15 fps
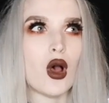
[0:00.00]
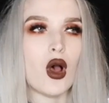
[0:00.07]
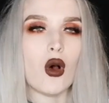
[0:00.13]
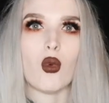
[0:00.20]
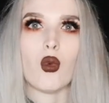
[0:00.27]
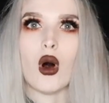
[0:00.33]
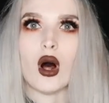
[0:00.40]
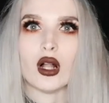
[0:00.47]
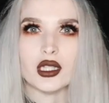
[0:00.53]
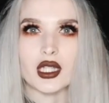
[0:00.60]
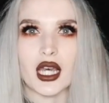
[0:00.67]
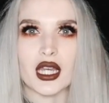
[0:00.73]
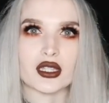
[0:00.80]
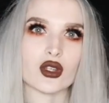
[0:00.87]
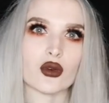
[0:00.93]

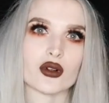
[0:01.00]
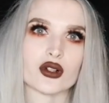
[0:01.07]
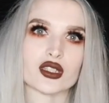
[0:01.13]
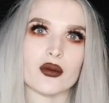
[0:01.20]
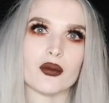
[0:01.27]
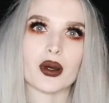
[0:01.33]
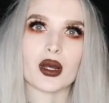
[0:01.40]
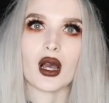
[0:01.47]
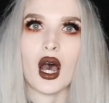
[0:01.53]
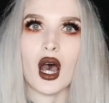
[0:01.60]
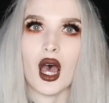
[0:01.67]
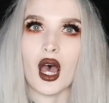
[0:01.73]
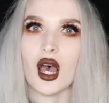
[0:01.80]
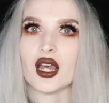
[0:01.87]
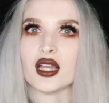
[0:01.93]
walnuts or some
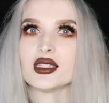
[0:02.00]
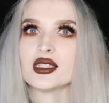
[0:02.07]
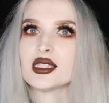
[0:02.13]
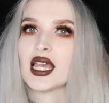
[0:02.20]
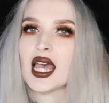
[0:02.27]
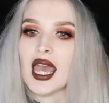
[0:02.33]
pecans,